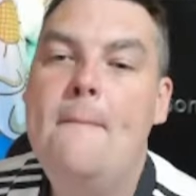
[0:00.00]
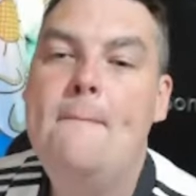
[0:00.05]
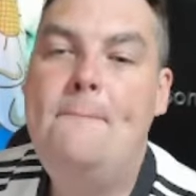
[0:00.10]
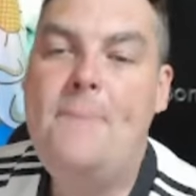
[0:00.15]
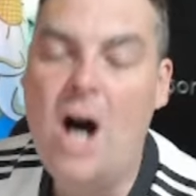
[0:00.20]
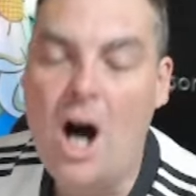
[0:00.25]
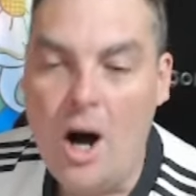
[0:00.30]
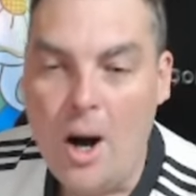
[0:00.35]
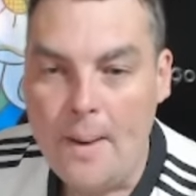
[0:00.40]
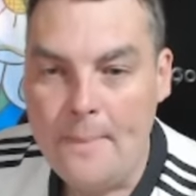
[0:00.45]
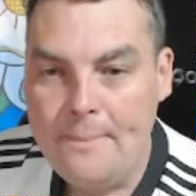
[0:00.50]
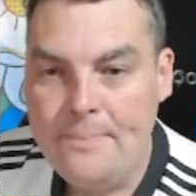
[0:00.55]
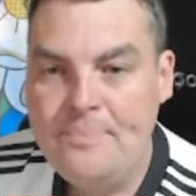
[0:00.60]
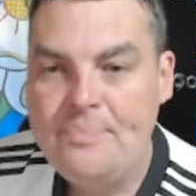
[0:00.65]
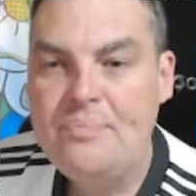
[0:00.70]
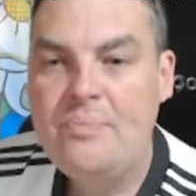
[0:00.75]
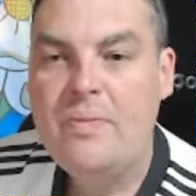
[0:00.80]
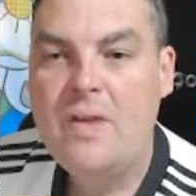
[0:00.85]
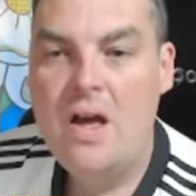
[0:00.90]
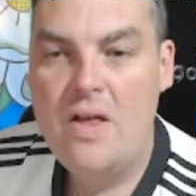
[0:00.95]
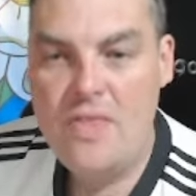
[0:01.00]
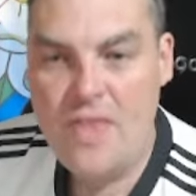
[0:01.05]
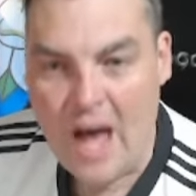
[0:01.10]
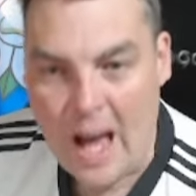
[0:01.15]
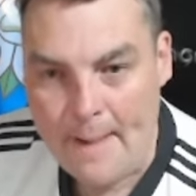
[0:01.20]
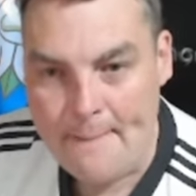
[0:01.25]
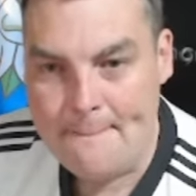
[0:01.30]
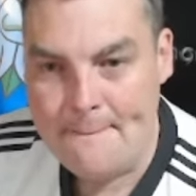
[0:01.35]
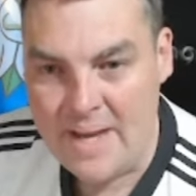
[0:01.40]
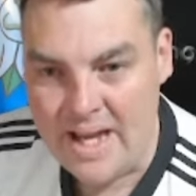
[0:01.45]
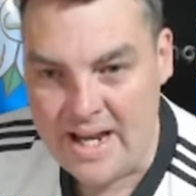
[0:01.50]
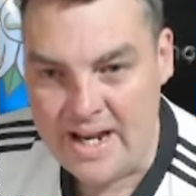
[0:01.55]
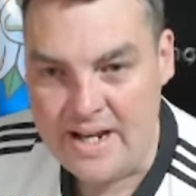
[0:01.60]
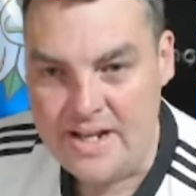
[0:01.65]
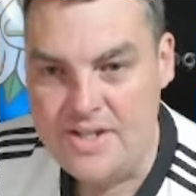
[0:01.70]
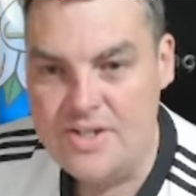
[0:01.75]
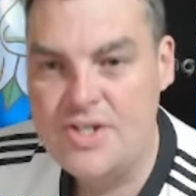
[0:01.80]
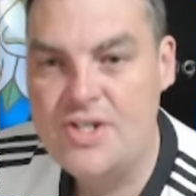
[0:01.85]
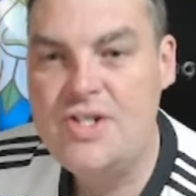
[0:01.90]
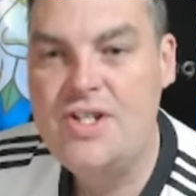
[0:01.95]
But that
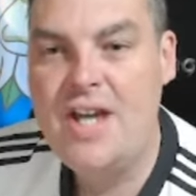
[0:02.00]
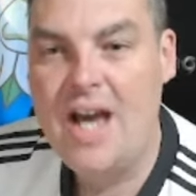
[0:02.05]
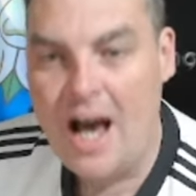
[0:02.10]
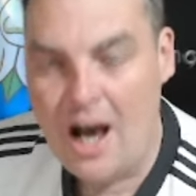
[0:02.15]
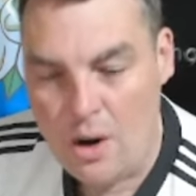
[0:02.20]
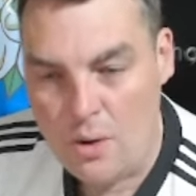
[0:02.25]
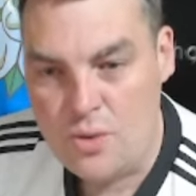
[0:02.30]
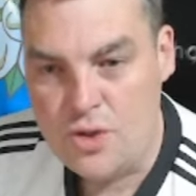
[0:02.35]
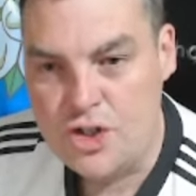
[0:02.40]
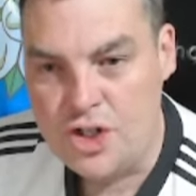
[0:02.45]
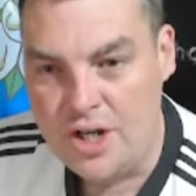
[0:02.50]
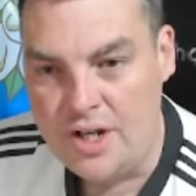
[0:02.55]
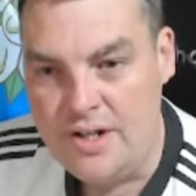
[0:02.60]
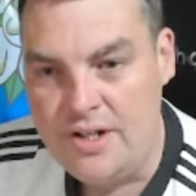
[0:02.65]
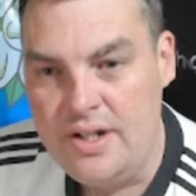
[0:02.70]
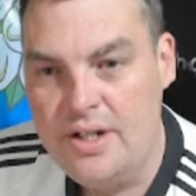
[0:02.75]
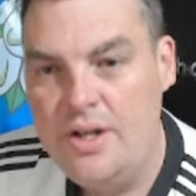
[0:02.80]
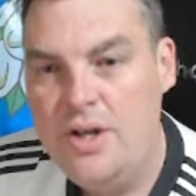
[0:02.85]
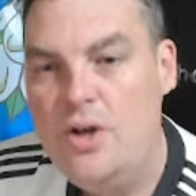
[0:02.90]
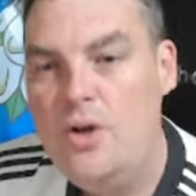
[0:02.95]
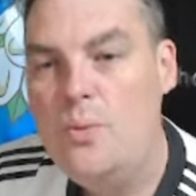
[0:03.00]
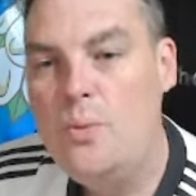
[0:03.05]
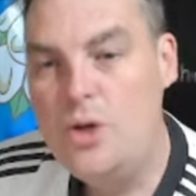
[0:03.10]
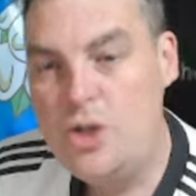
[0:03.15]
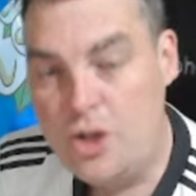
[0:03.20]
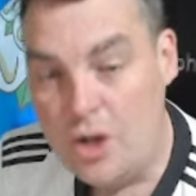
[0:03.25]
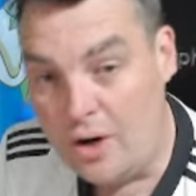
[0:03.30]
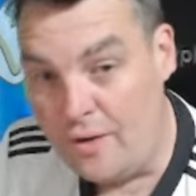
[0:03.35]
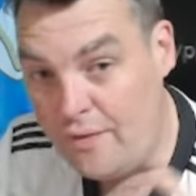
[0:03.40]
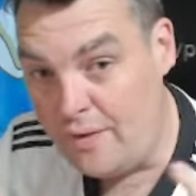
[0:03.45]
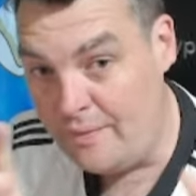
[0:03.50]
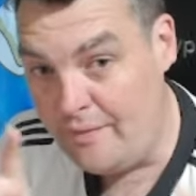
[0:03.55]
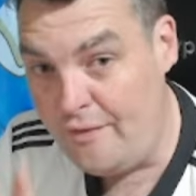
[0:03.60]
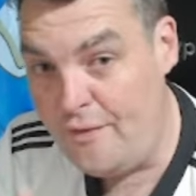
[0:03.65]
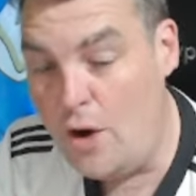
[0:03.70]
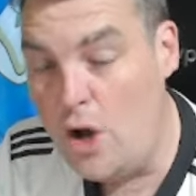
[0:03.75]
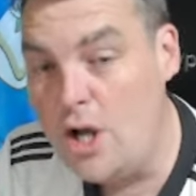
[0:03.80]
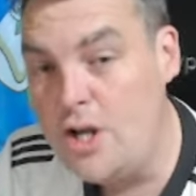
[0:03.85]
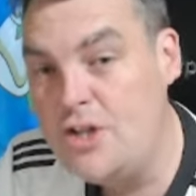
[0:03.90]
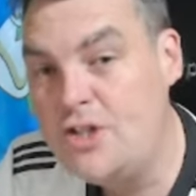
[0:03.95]
means Carlton would go from
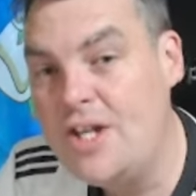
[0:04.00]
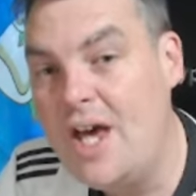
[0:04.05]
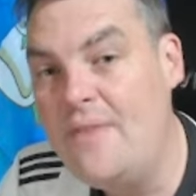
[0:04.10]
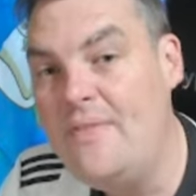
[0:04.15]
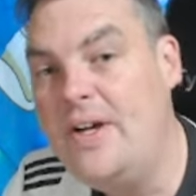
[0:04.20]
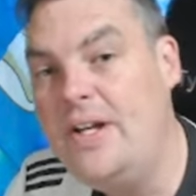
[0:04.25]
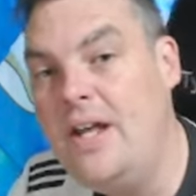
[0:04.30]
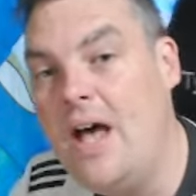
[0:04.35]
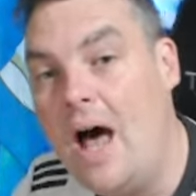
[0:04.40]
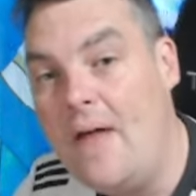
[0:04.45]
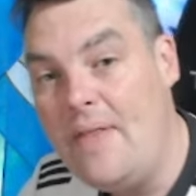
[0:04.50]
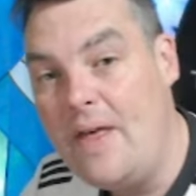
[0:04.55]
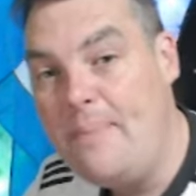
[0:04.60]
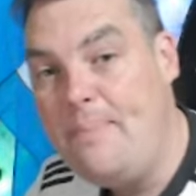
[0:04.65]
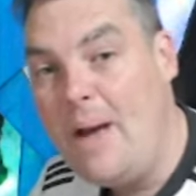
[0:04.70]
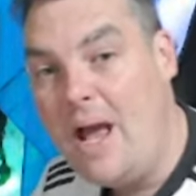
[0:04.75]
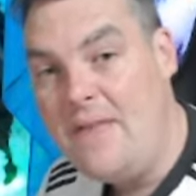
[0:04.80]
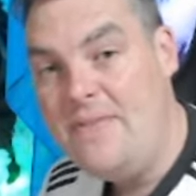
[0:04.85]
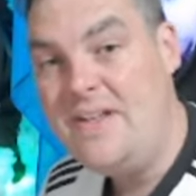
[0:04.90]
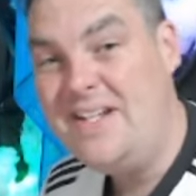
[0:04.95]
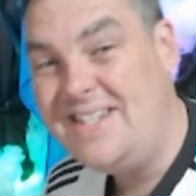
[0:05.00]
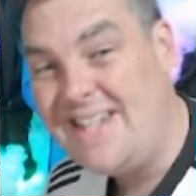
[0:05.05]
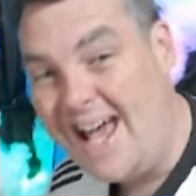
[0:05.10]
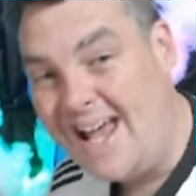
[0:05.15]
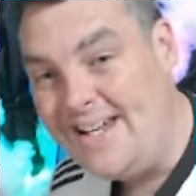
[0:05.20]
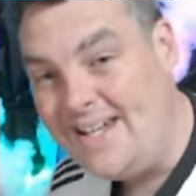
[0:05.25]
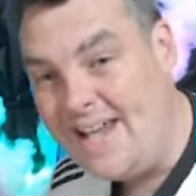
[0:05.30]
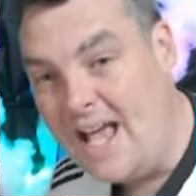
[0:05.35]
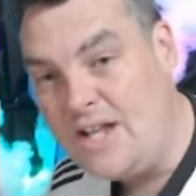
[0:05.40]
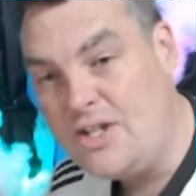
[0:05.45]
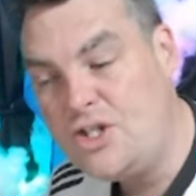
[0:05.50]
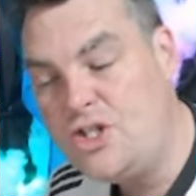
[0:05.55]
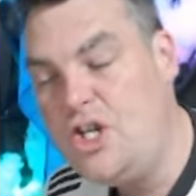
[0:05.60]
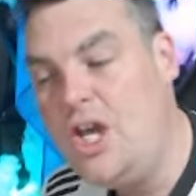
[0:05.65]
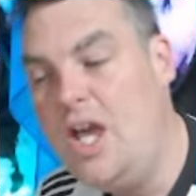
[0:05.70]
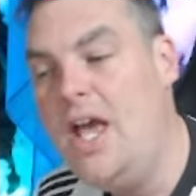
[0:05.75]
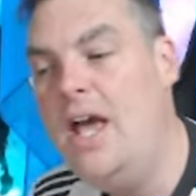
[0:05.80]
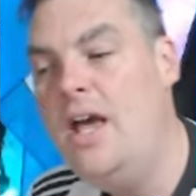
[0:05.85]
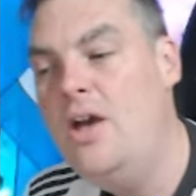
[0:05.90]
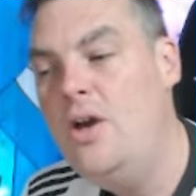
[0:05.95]
37 and they pay the debt next
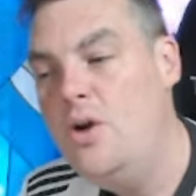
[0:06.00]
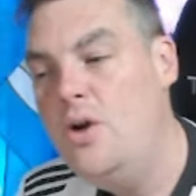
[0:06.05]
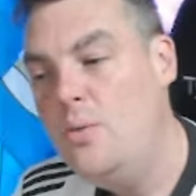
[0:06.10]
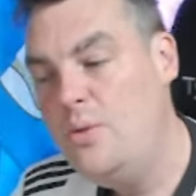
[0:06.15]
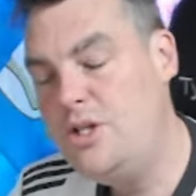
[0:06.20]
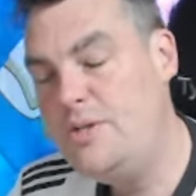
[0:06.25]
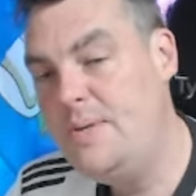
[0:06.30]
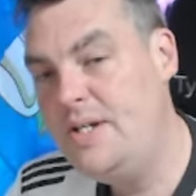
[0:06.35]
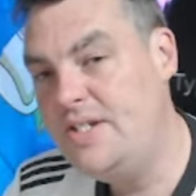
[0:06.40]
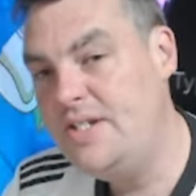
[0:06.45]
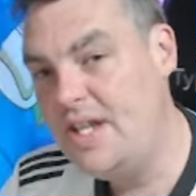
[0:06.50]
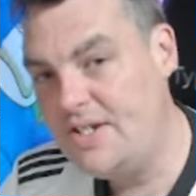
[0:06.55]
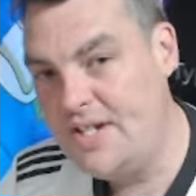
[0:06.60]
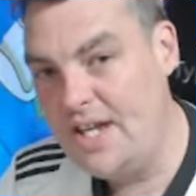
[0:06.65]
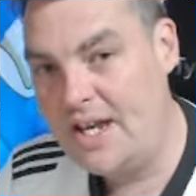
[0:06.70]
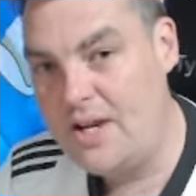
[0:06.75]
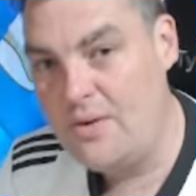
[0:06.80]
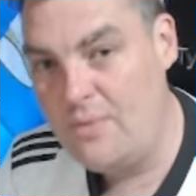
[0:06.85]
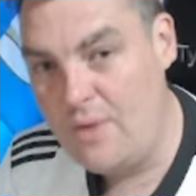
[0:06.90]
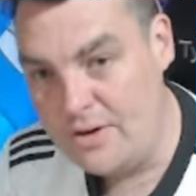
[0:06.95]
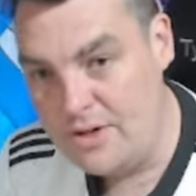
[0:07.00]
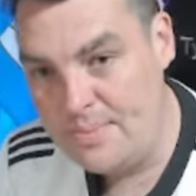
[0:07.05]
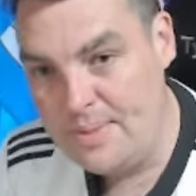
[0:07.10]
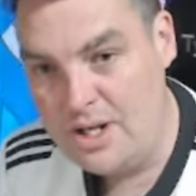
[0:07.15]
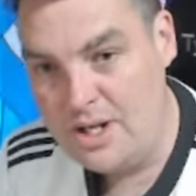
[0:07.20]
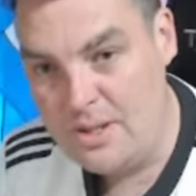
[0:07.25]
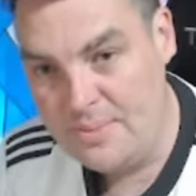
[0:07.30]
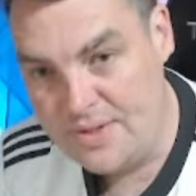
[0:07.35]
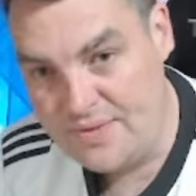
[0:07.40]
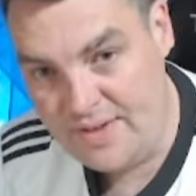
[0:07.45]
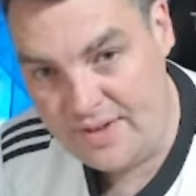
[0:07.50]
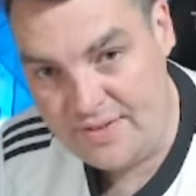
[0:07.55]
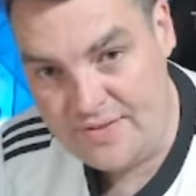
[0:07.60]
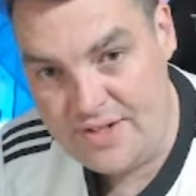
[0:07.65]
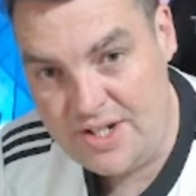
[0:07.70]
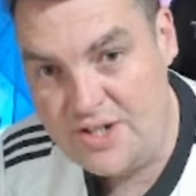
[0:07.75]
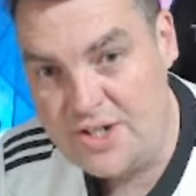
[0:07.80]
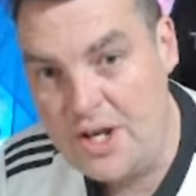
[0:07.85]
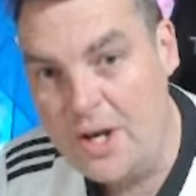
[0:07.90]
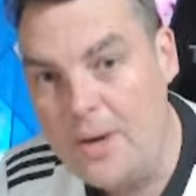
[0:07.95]
year, which means their second rounder becomes
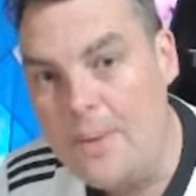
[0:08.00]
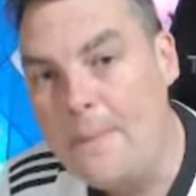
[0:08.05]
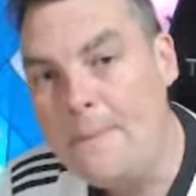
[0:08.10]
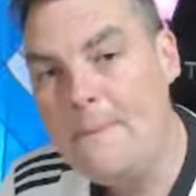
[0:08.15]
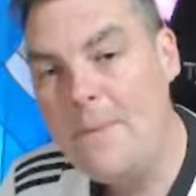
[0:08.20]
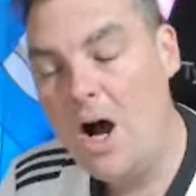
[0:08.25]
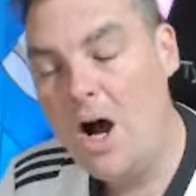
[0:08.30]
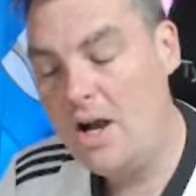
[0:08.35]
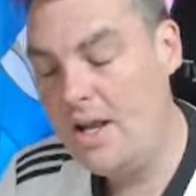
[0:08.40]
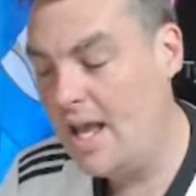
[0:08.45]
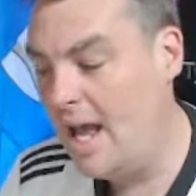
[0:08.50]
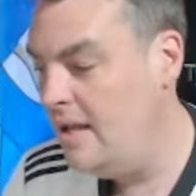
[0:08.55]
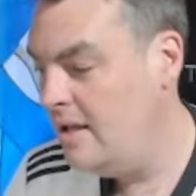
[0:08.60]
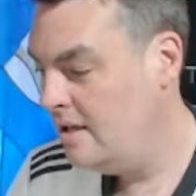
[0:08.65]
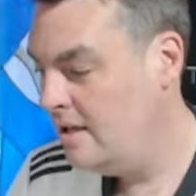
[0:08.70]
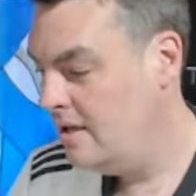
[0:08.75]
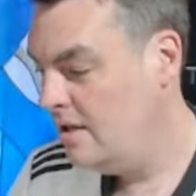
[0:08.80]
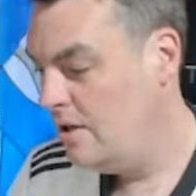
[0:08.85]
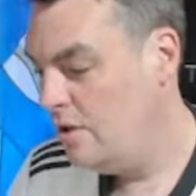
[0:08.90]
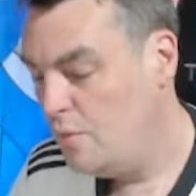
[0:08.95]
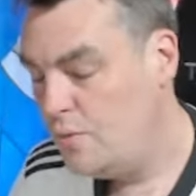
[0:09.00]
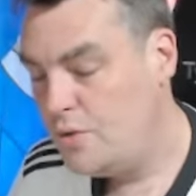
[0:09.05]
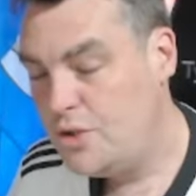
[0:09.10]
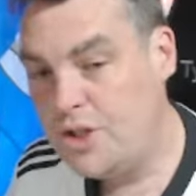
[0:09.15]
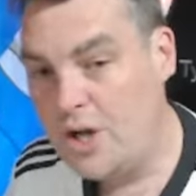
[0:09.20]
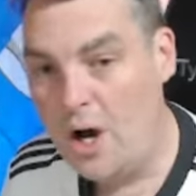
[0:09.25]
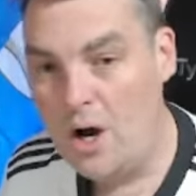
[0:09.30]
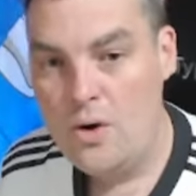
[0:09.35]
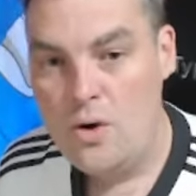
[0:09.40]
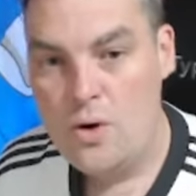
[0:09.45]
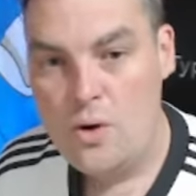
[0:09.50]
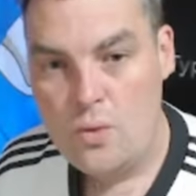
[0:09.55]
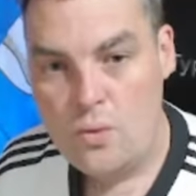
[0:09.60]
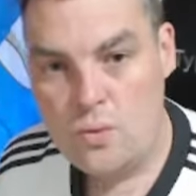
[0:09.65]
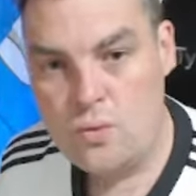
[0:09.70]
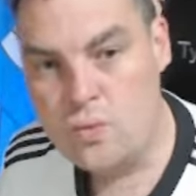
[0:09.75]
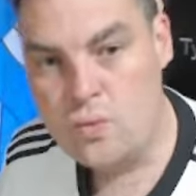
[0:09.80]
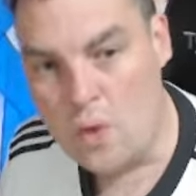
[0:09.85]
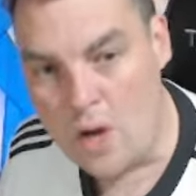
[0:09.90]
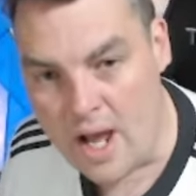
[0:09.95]
52. Okay? So
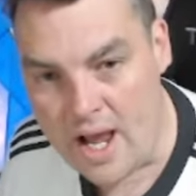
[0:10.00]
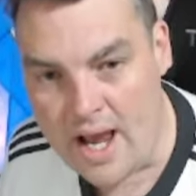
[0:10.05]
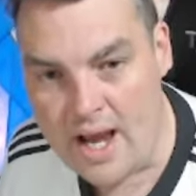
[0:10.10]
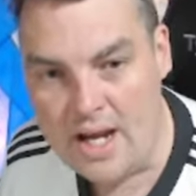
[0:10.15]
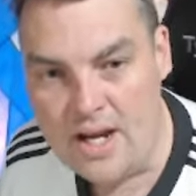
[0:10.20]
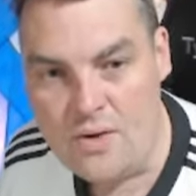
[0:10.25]
really,